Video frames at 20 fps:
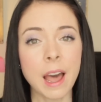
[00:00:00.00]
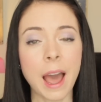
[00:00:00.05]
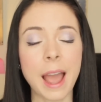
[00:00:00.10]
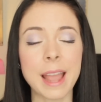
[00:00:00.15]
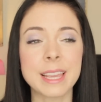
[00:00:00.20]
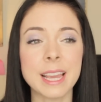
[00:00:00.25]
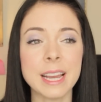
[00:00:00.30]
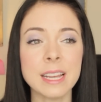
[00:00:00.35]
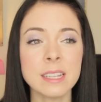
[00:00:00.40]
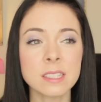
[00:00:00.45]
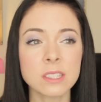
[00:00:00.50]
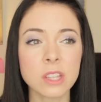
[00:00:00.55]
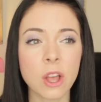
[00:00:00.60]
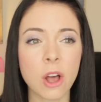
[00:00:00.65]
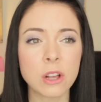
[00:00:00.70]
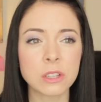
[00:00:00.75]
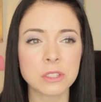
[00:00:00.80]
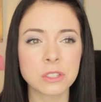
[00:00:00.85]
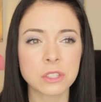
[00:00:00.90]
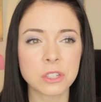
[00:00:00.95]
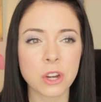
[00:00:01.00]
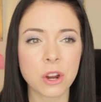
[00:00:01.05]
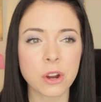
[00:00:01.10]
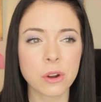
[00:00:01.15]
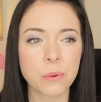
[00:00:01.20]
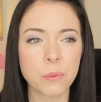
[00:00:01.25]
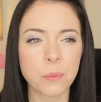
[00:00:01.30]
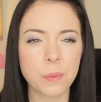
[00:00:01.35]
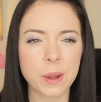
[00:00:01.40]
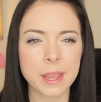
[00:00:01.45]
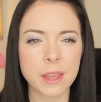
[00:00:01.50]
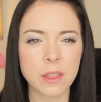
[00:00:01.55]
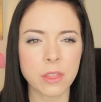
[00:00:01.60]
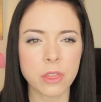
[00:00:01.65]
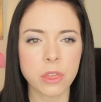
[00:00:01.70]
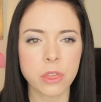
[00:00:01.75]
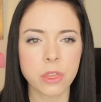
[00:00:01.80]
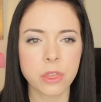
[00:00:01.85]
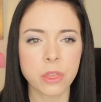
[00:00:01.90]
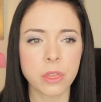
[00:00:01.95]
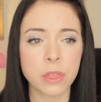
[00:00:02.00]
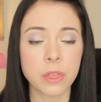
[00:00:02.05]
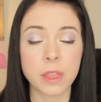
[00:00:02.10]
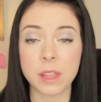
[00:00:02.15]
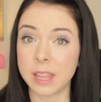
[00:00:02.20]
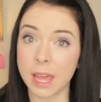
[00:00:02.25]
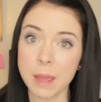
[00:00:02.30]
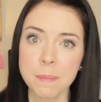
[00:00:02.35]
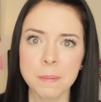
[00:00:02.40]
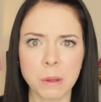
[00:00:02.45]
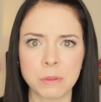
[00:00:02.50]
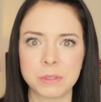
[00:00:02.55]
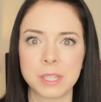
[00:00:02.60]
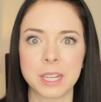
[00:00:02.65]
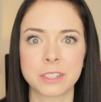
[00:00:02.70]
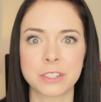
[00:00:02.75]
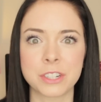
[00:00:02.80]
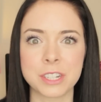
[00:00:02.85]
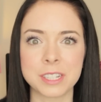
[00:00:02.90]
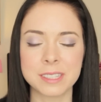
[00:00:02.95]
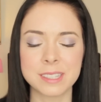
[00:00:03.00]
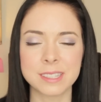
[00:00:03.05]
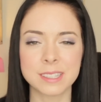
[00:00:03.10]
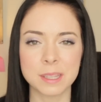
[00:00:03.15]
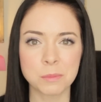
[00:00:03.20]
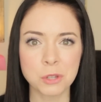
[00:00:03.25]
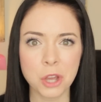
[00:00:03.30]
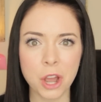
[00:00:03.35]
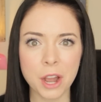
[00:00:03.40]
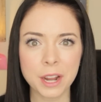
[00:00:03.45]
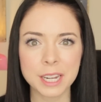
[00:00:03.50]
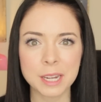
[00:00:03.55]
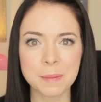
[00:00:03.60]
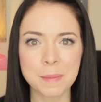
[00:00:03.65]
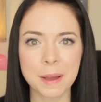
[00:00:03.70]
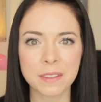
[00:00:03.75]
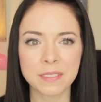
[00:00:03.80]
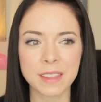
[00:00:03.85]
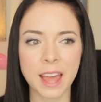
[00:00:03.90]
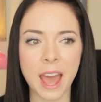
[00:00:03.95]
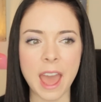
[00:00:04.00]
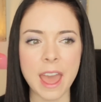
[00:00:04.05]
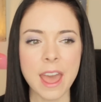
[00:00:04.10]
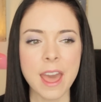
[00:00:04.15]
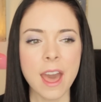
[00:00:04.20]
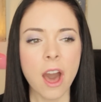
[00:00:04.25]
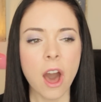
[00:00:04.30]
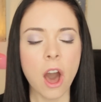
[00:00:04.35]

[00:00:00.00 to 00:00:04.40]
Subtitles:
I guess I'll start with the liposuction since I'm talking about that.